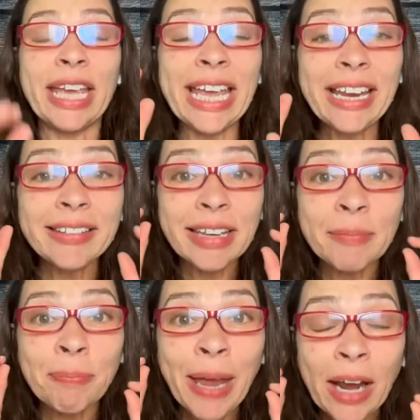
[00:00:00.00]
It is
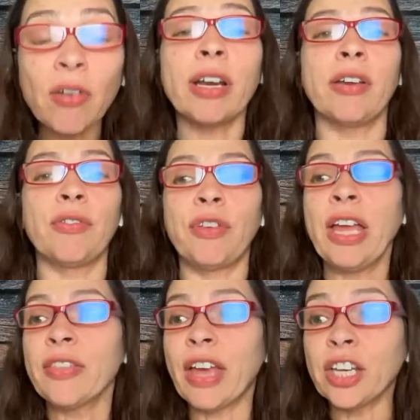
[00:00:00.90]
imperative
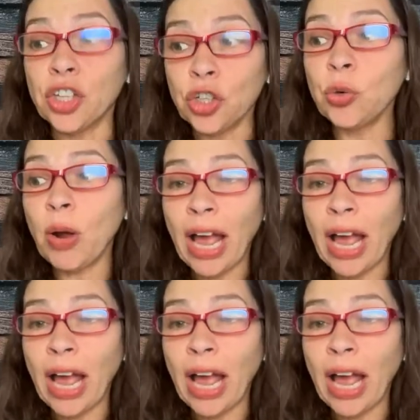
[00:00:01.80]
that you